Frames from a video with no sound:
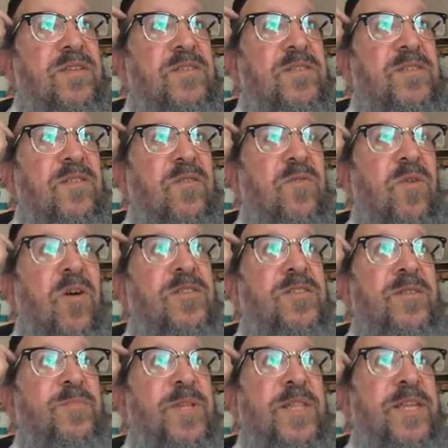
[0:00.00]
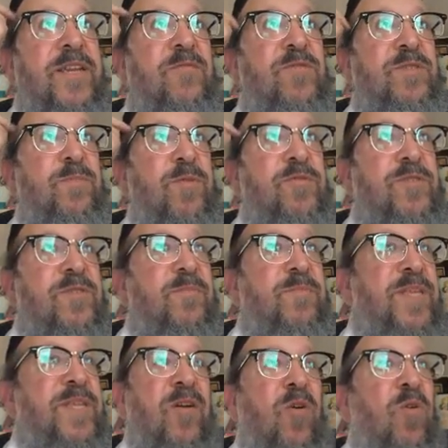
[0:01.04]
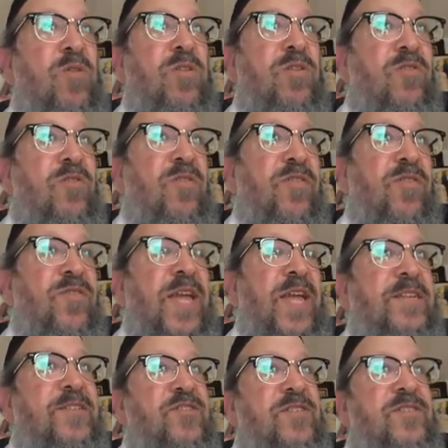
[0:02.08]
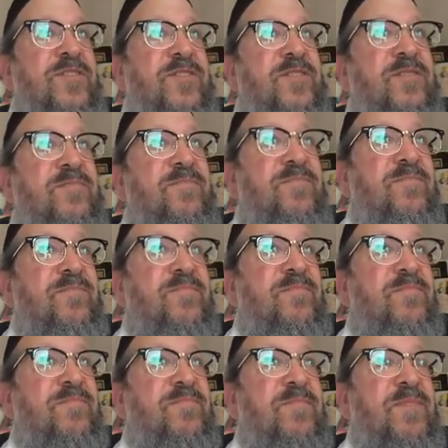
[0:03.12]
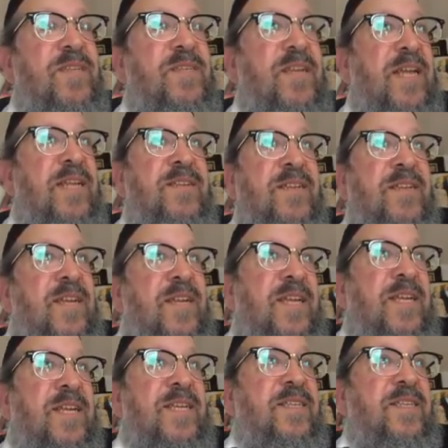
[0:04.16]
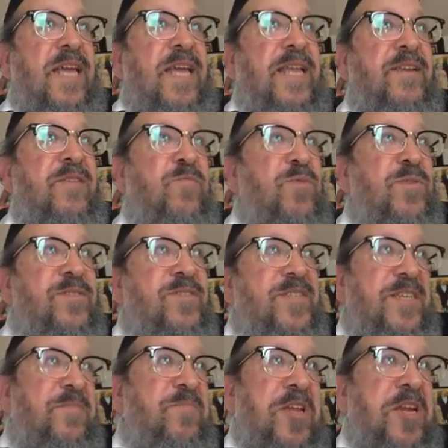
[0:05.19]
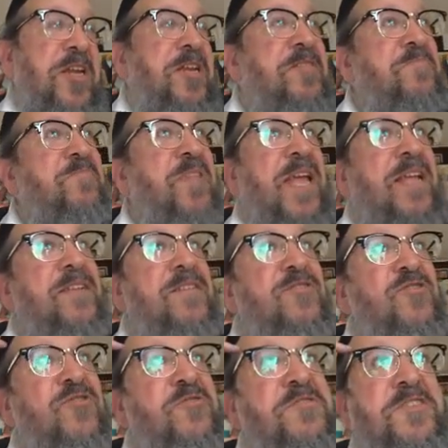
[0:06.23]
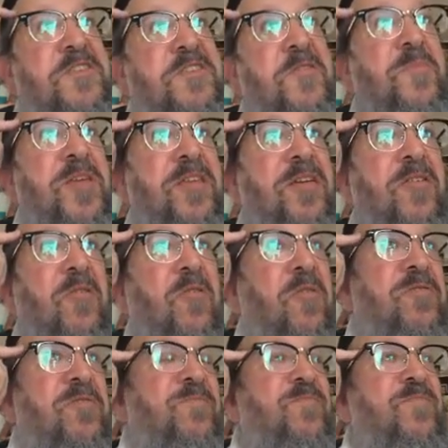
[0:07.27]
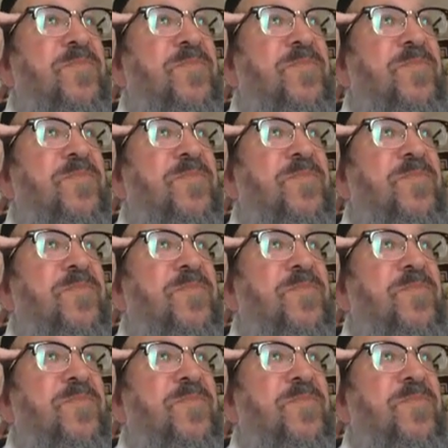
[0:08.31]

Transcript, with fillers: So ultimately, it was supposed to be the whole earth, not just, uh, and and it would seem like that should still be the goal.